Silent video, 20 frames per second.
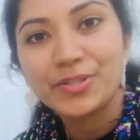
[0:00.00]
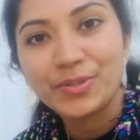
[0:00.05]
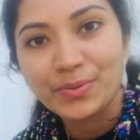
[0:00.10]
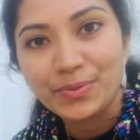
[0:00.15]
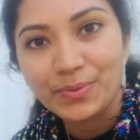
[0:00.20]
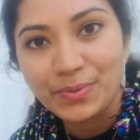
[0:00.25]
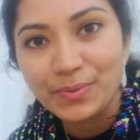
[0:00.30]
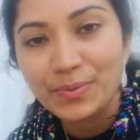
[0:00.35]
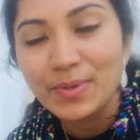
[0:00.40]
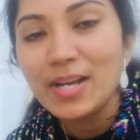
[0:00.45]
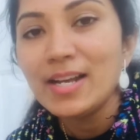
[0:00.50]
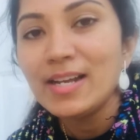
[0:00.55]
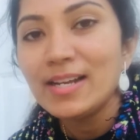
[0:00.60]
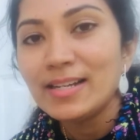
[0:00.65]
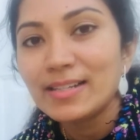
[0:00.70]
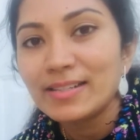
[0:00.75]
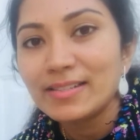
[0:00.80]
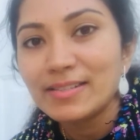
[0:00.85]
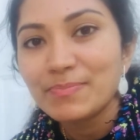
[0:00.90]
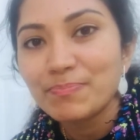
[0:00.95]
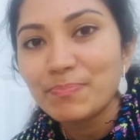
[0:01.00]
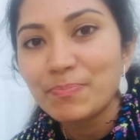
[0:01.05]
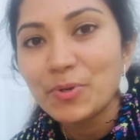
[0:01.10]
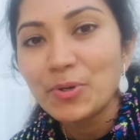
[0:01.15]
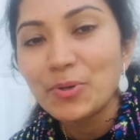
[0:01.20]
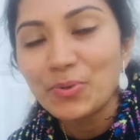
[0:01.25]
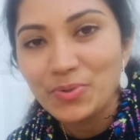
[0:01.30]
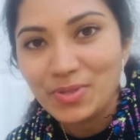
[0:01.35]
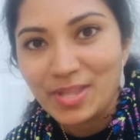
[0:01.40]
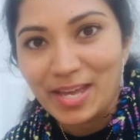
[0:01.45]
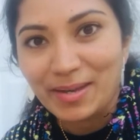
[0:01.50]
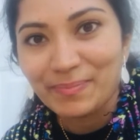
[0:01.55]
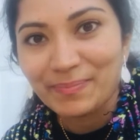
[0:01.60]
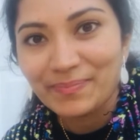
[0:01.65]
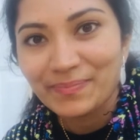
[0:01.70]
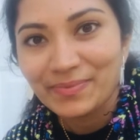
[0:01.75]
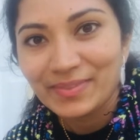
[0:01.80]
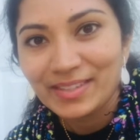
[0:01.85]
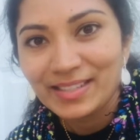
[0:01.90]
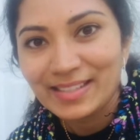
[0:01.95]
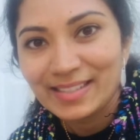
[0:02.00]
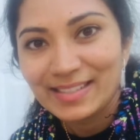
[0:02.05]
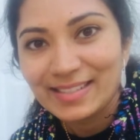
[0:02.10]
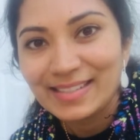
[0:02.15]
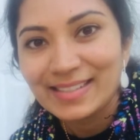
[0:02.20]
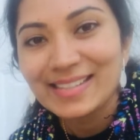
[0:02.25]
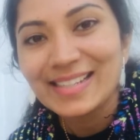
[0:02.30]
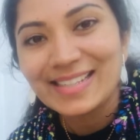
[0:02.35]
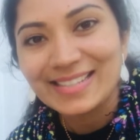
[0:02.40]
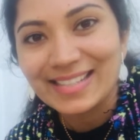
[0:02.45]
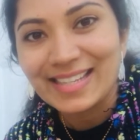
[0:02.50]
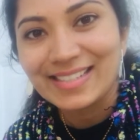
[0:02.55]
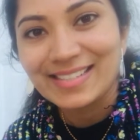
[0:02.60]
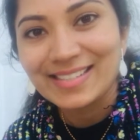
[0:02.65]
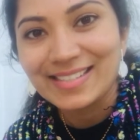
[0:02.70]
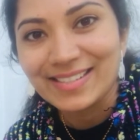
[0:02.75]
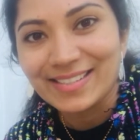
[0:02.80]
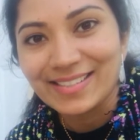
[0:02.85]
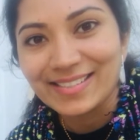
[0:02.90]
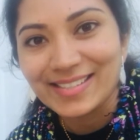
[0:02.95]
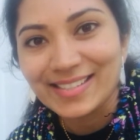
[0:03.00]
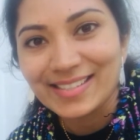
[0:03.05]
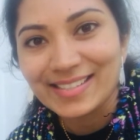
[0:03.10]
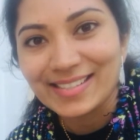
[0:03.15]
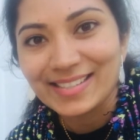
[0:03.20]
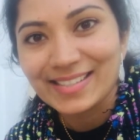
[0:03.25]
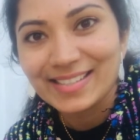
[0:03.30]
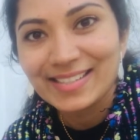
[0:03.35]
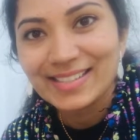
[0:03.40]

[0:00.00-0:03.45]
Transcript: to prune them. Let's get started.